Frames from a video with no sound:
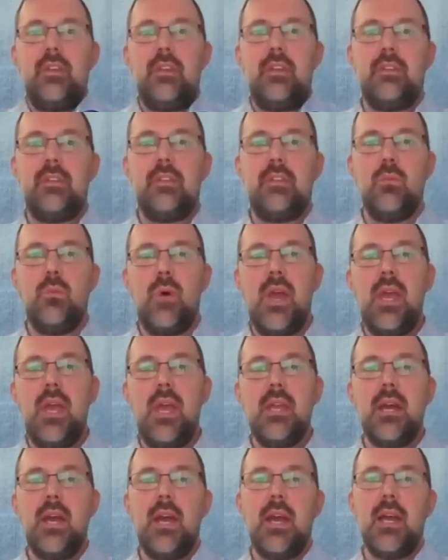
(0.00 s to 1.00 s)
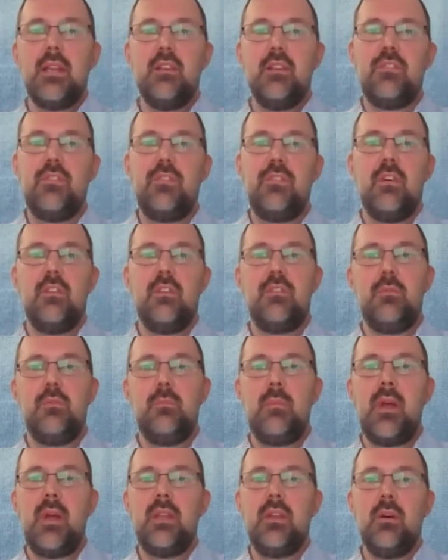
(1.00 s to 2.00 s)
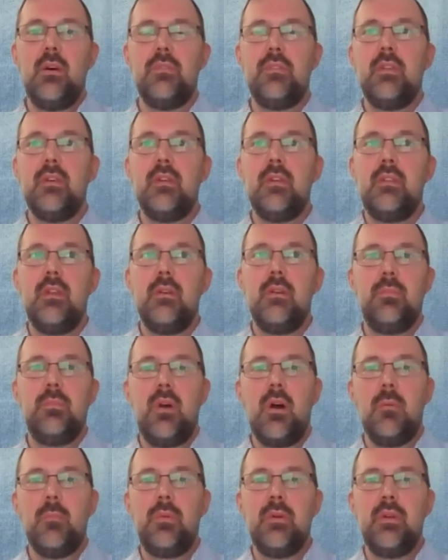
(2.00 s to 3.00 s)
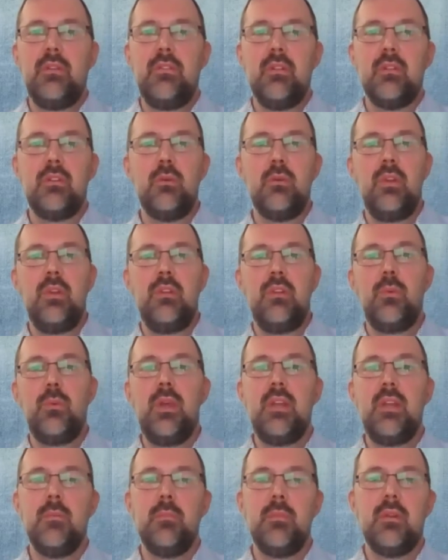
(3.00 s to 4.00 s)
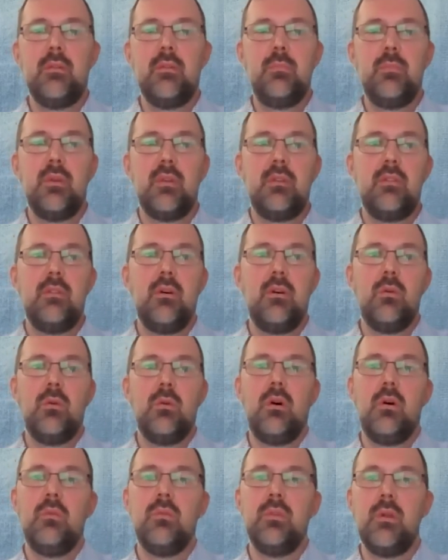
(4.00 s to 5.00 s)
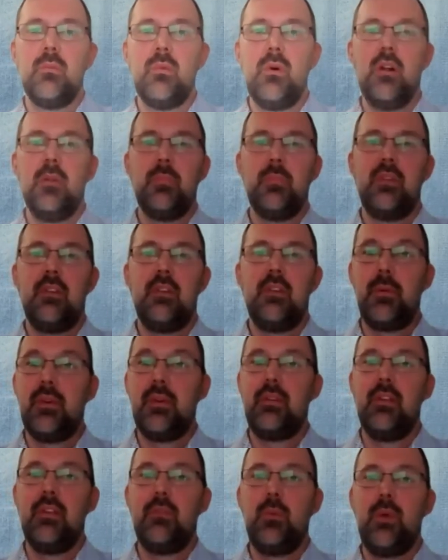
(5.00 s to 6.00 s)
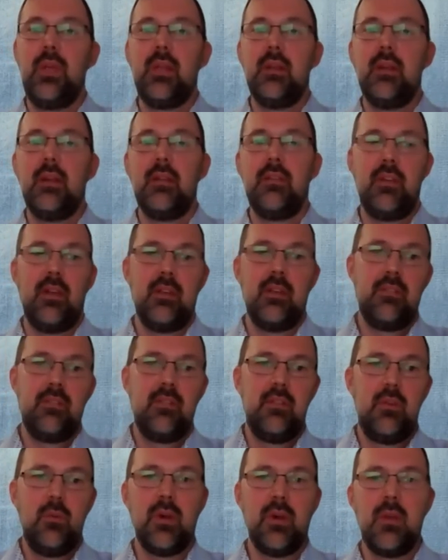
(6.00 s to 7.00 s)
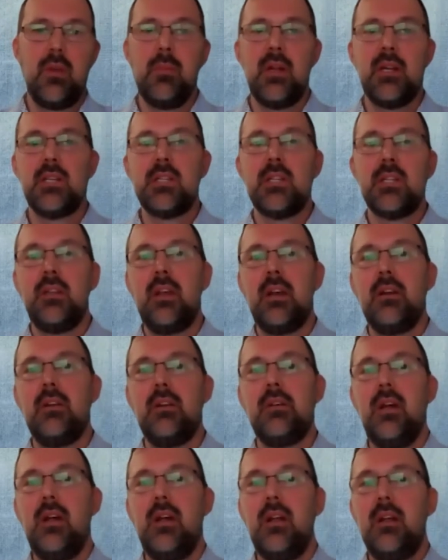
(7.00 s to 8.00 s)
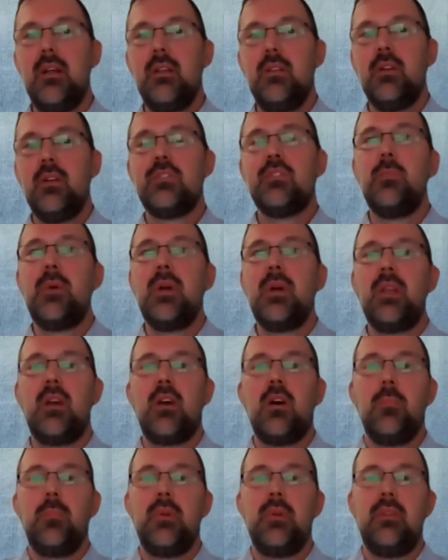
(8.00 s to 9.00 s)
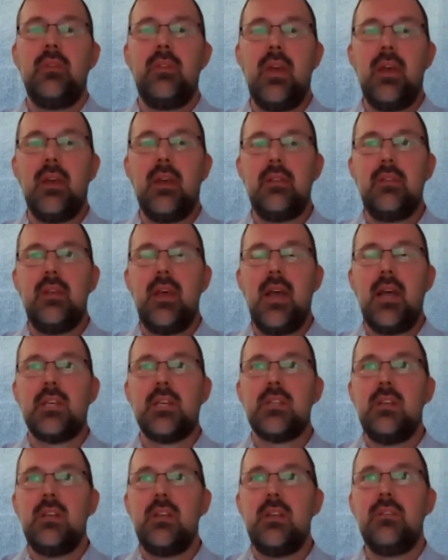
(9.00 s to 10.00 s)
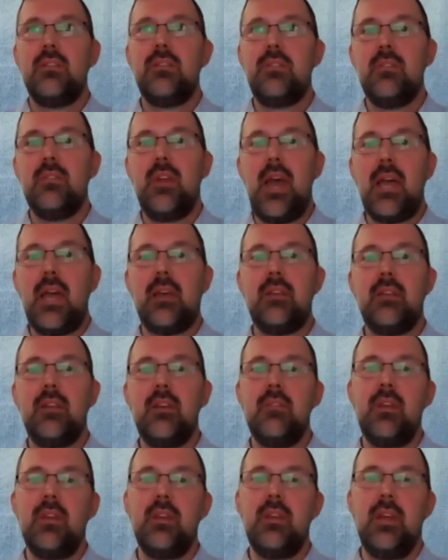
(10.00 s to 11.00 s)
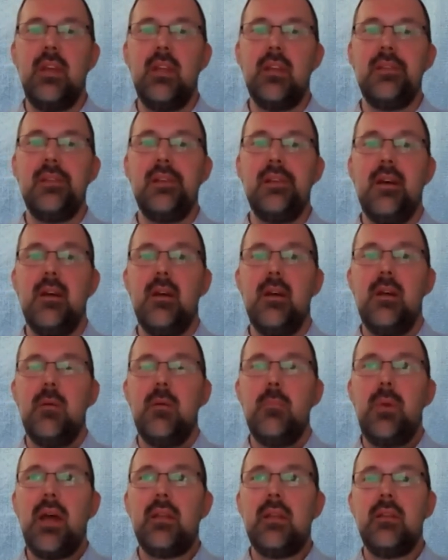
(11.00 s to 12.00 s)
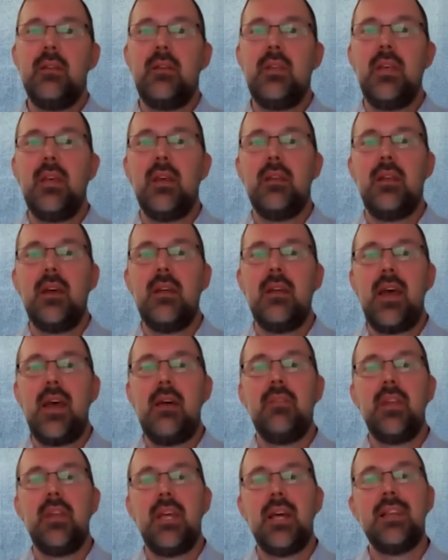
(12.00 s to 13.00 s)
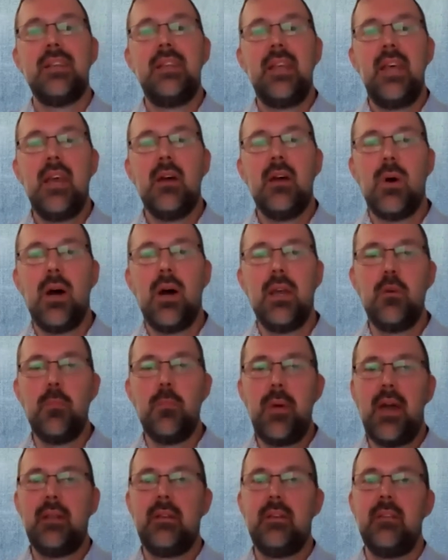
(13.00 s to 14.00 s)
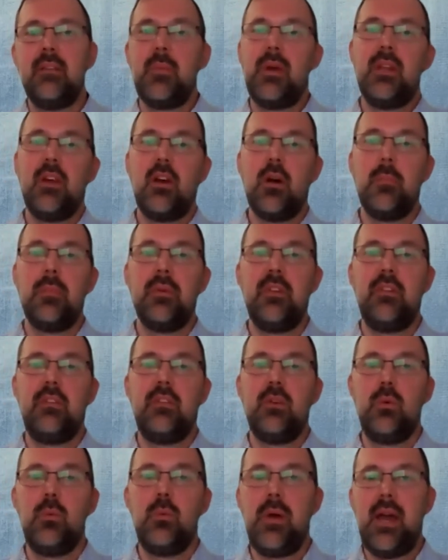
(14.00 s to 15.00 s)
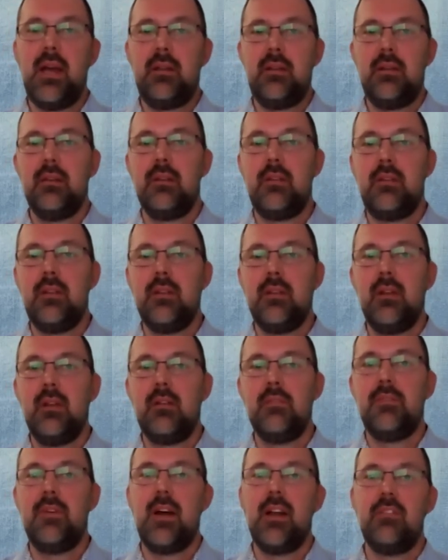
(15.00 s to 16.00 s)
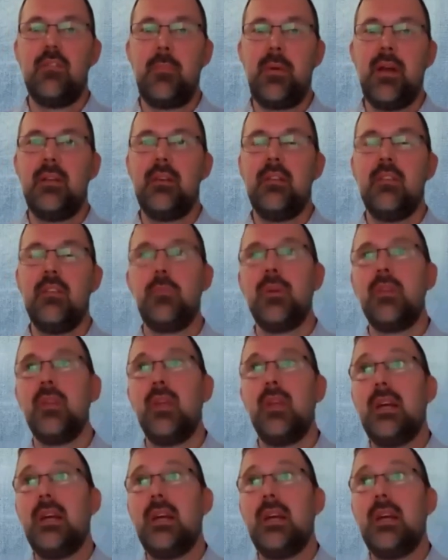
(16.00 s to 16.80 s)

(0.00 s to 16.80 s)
is way ahead of many of the companies, not only in Sweden, but all over the world, but especially in Sweden. As Joachim mentioned, there are not so many companies actually active in patenting and having an idea why you patent. Many companies do patent and file for patents, but